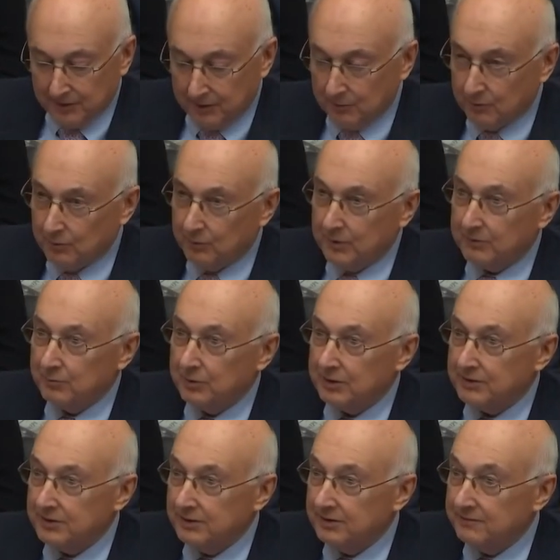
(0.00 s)
you know, with,
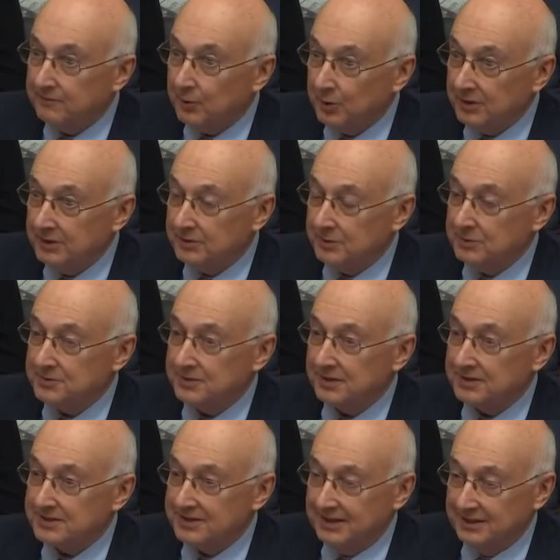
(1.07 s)
with uh, forty-two
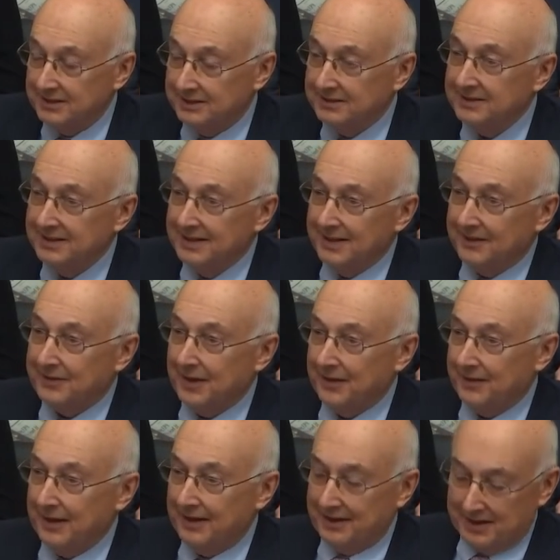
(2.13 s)
sixteen,
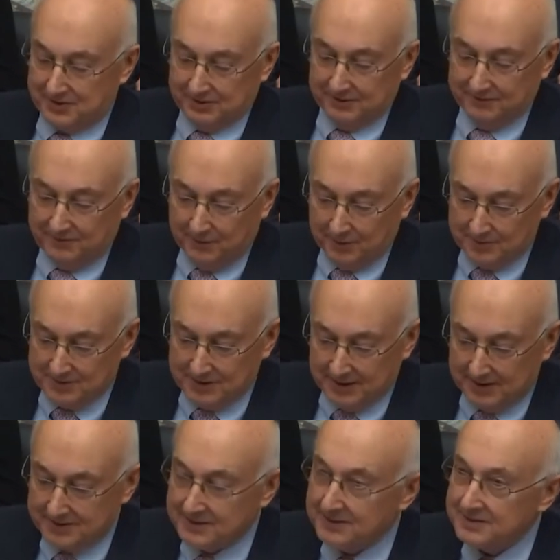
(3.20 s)
that, that actually informs
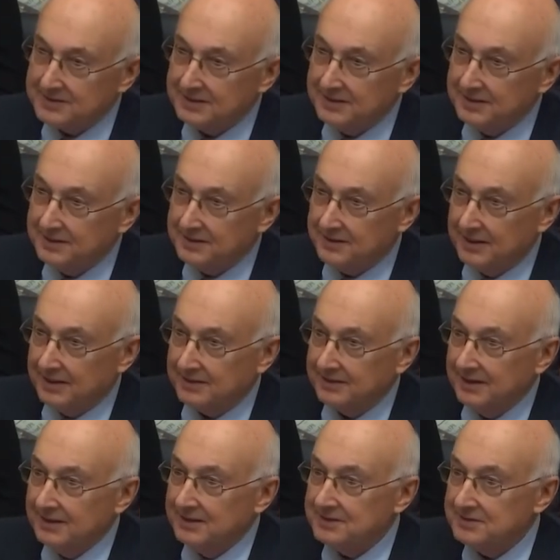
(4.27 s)
the S E C
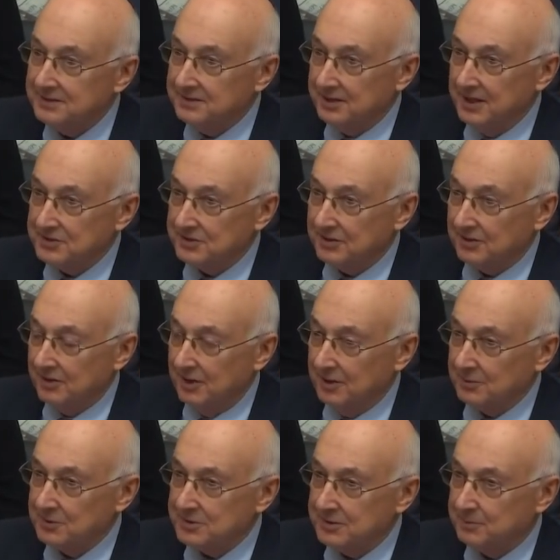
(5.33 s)
that it's the intention of
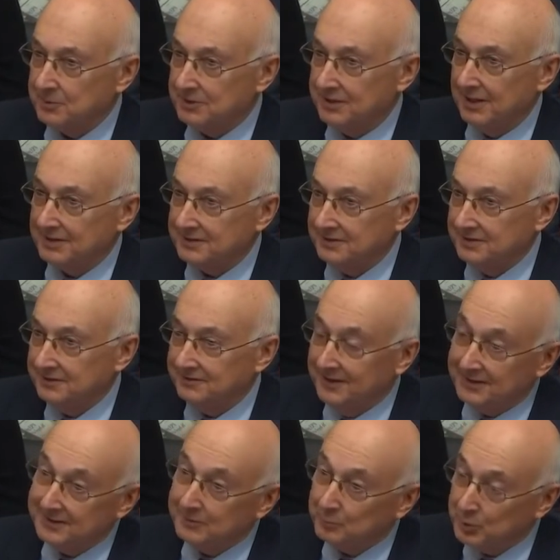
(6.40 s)
Congress to protect and
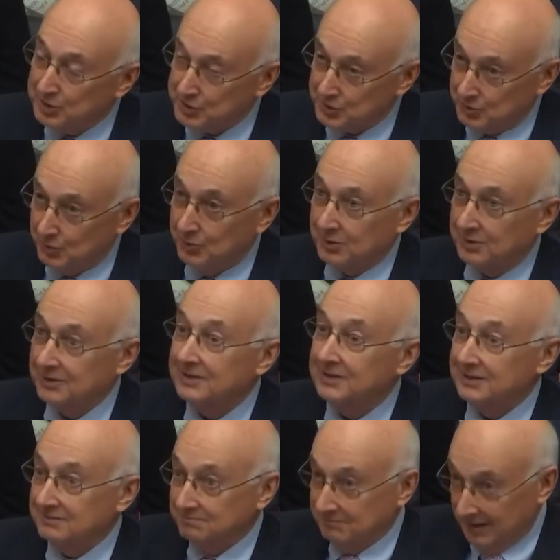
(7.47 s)
defend and restore
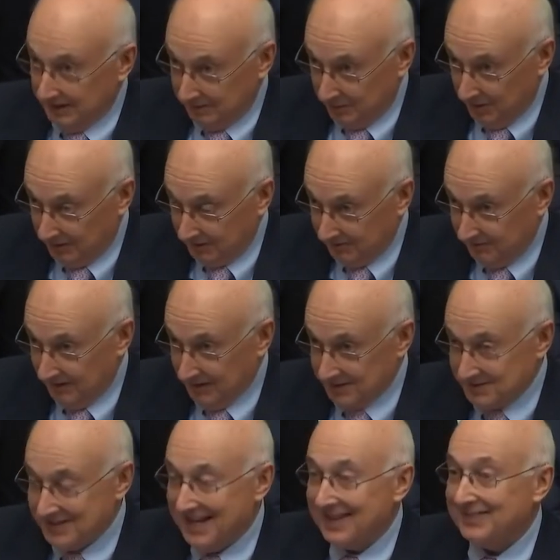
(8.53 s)
money market
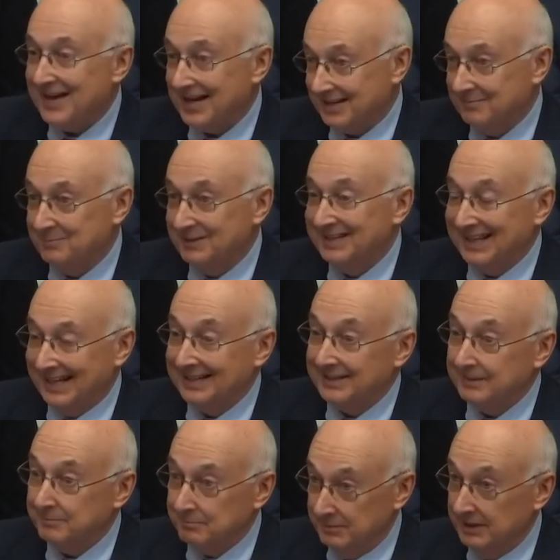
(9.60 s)
funds. That can be
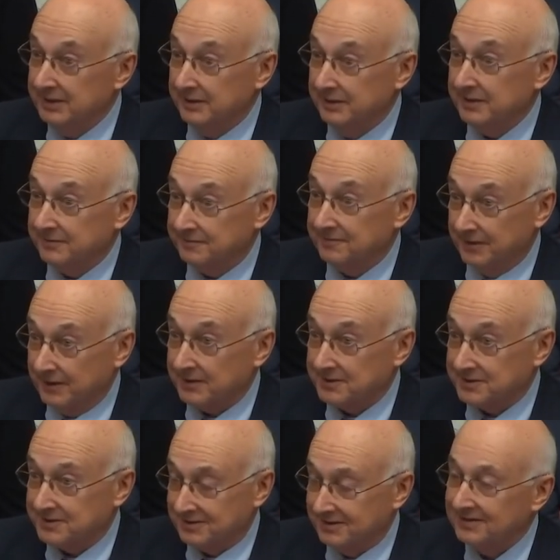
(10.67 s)
an immediate
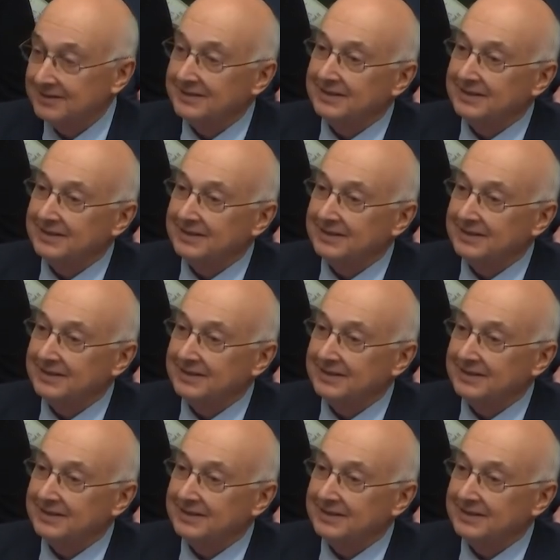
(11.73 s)
fix.